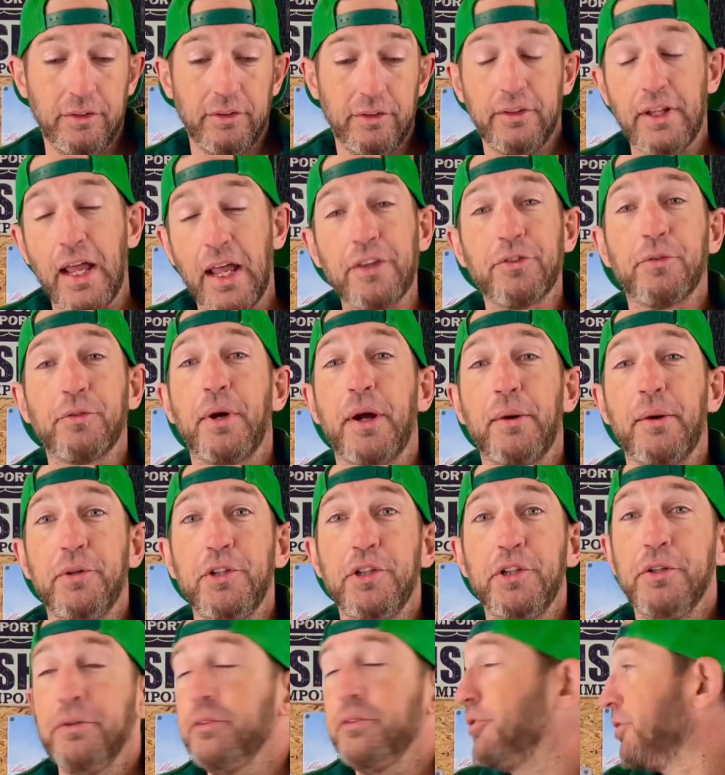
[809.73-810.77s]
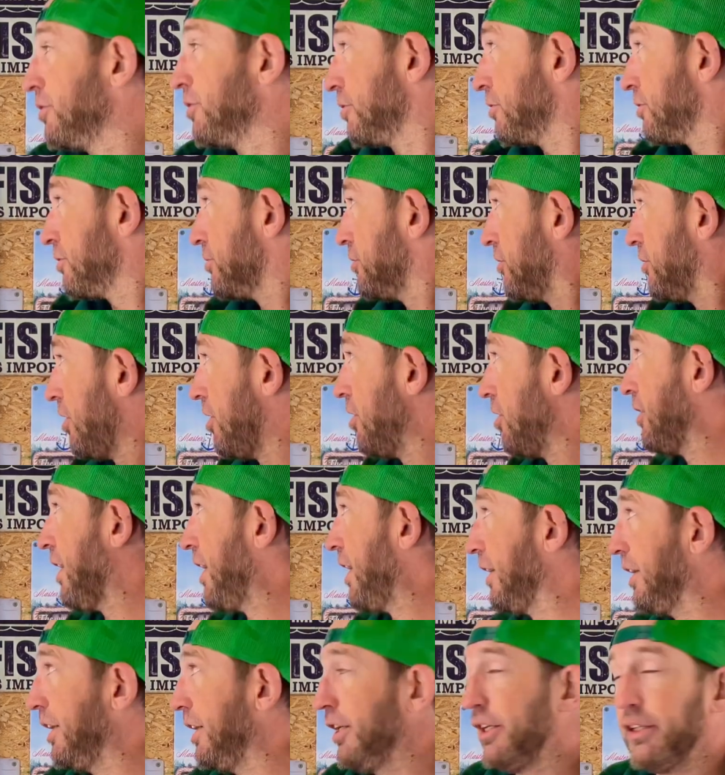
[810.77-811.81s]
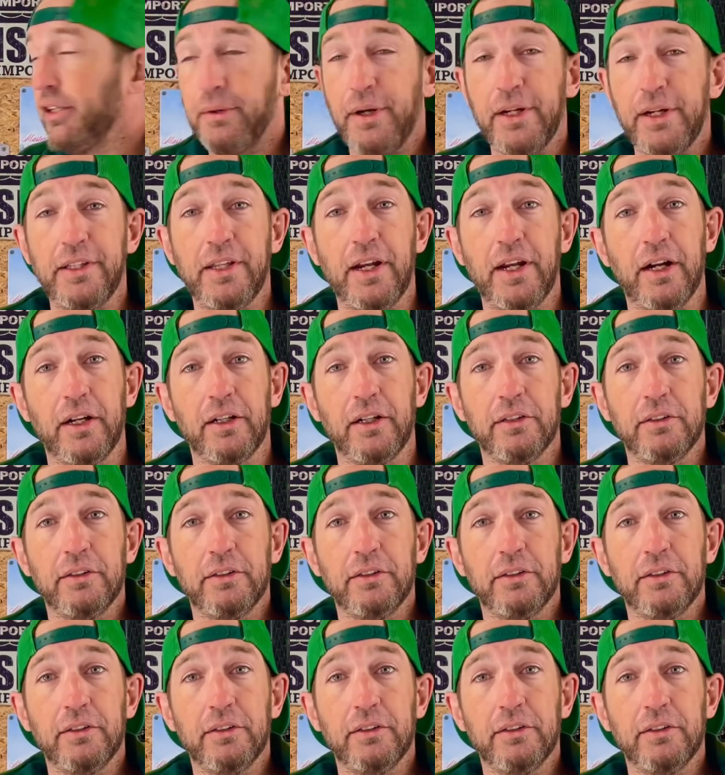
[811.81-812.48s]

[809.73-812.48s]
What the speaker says: That's what I would use. All that gear right there.